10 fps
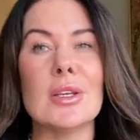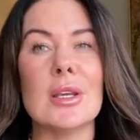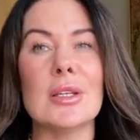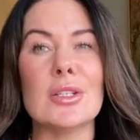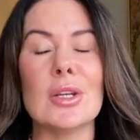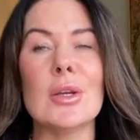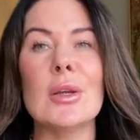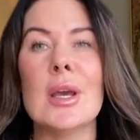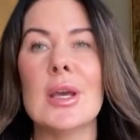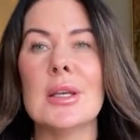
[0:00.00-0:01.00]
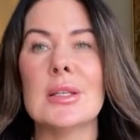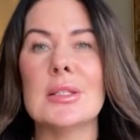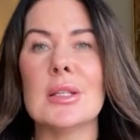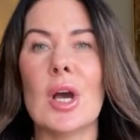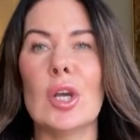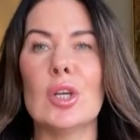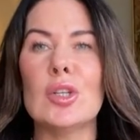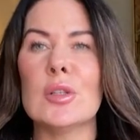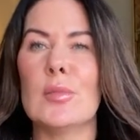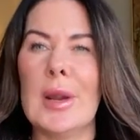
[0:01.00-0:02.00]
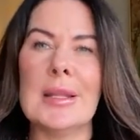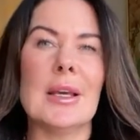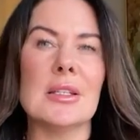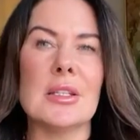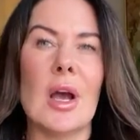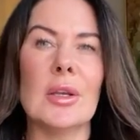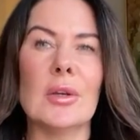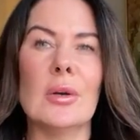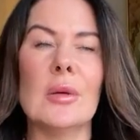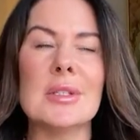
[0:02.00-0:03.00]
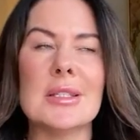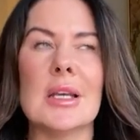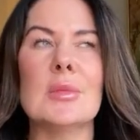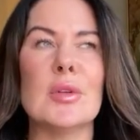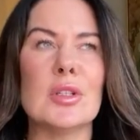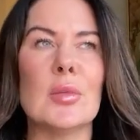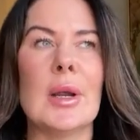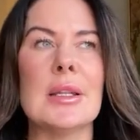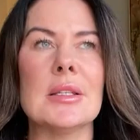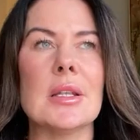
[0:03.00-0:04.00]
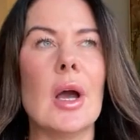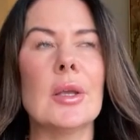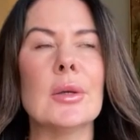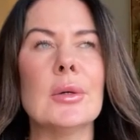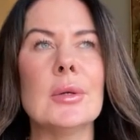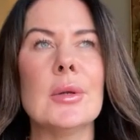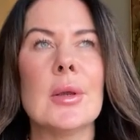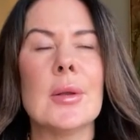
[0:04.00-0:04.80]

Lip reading: issue so that I could just break that cycle. I was desperate to break the cycle.